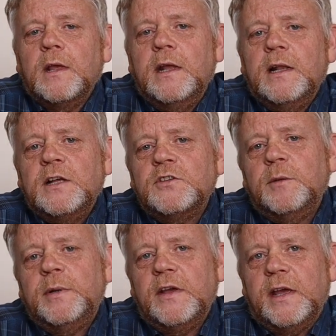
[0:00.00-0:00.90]
In the last
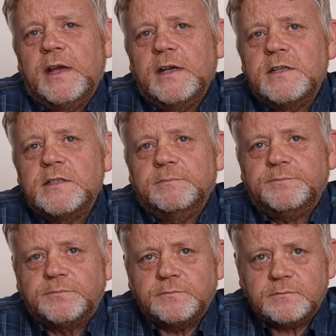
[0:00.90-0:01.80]
couple of years,
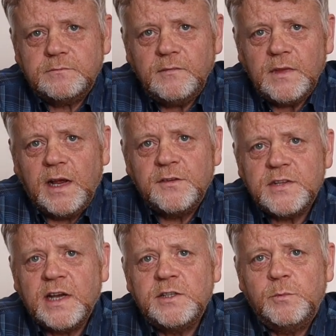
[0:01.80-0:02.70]
I
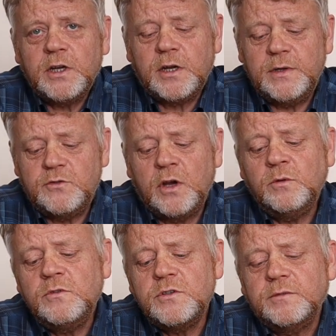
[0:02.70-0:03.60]
started working with
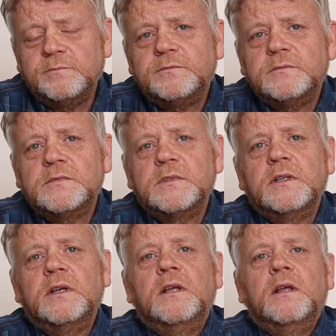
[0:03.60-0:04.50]
drones,
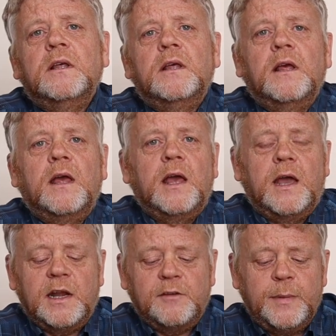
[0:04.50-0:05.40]

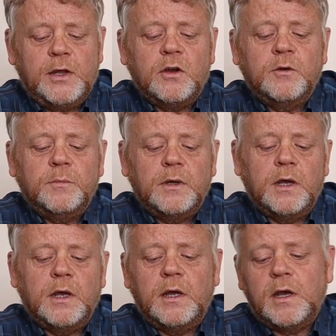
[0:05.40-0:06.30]
and I've become
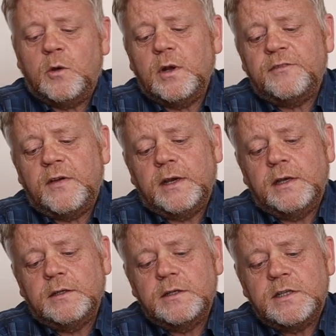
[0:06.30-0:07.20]
a
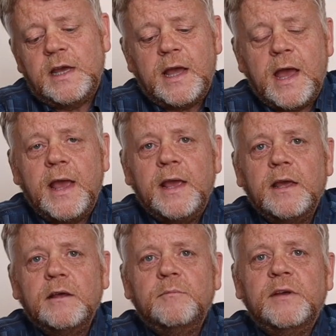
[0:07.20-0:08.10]
qualified CAA
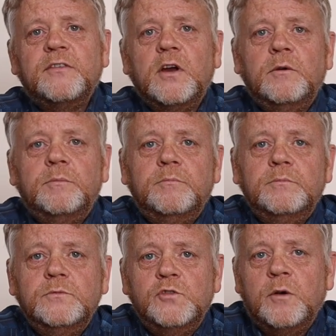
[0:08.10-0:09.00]
PIFCO
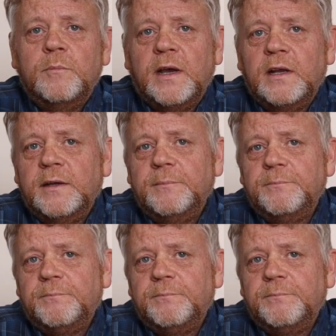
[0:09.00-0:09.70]
drone pilot.